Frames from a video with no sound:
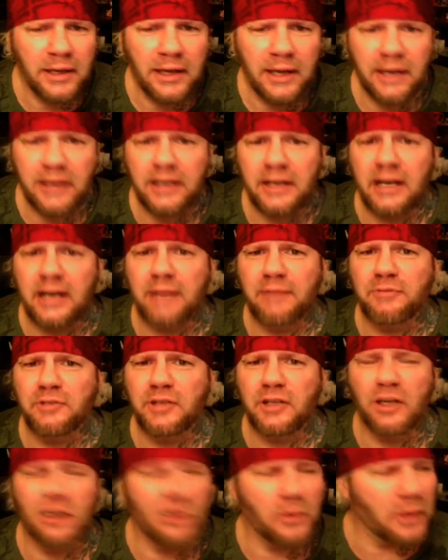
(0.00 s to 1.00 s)
And then I have to
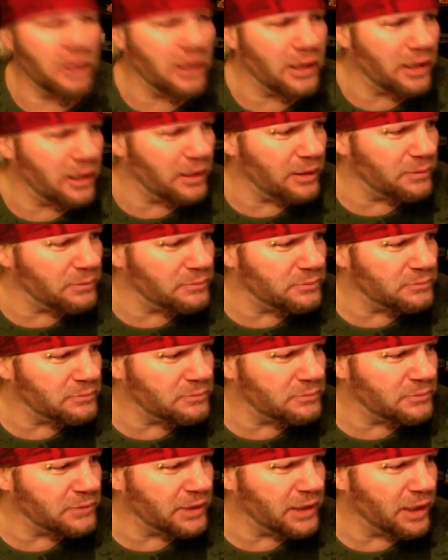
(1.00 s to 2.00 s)
go,
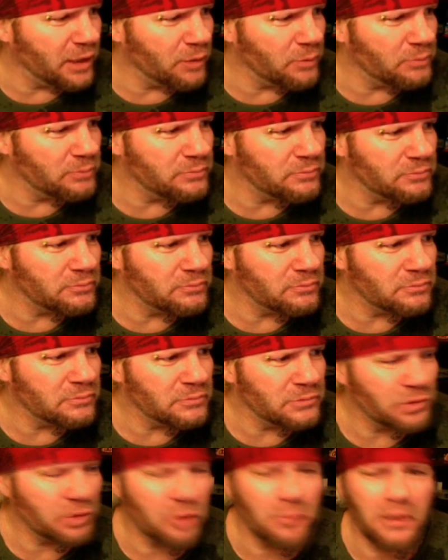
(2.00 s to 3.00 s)

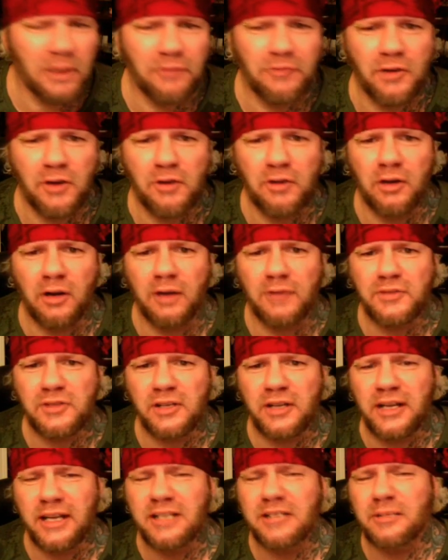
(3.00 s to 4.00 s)
turn my phone off so
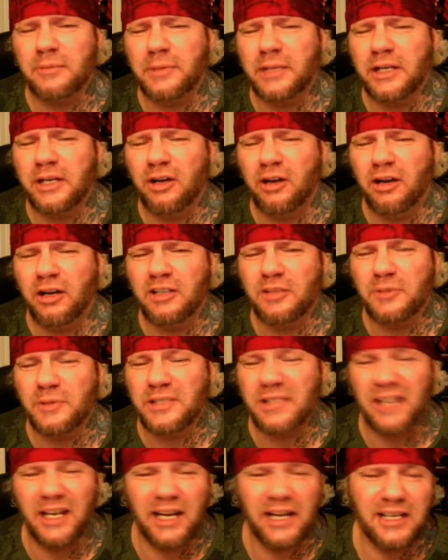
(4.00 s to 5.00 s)
in case somebody calls,
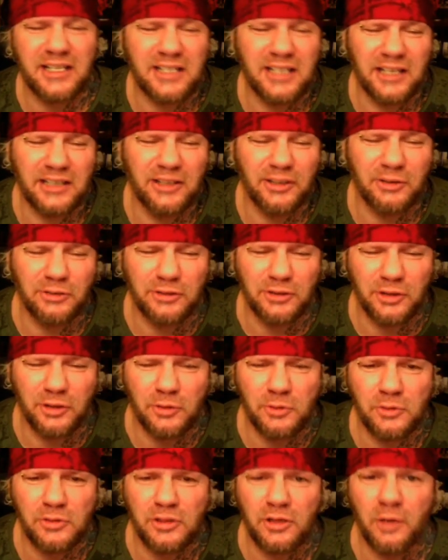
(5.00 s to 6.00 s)
which I don't
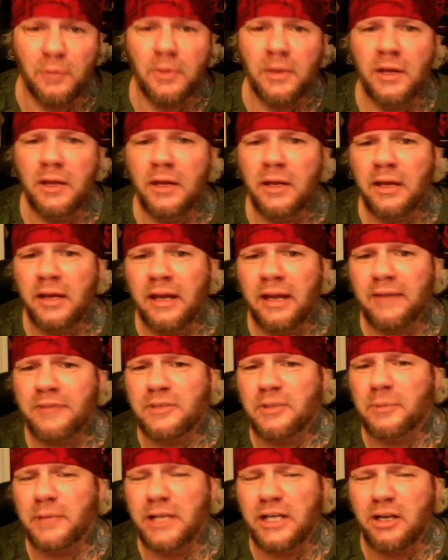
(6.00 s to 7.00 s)
do. So if
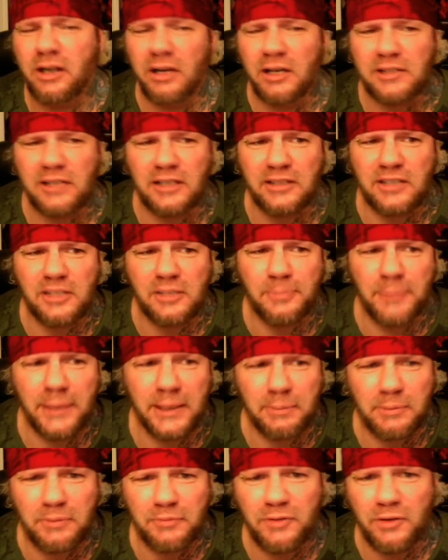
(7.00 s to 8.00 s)
somebody calls, I'll just pick
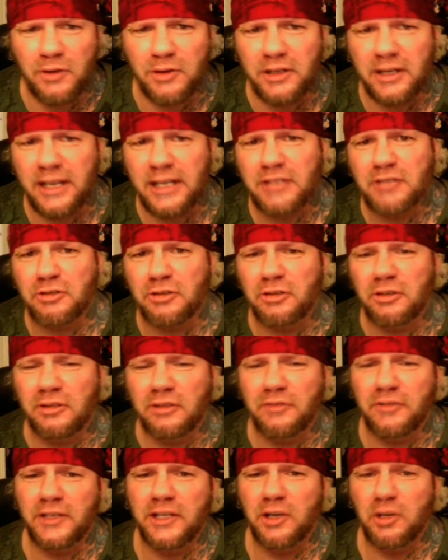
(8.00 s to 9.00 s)
up the phone and answer it on
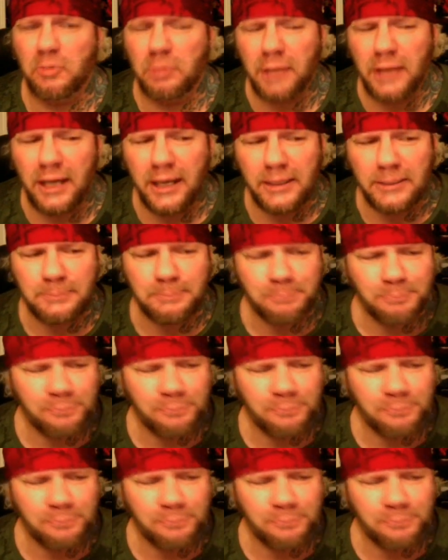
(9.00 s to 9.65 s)
the video blog.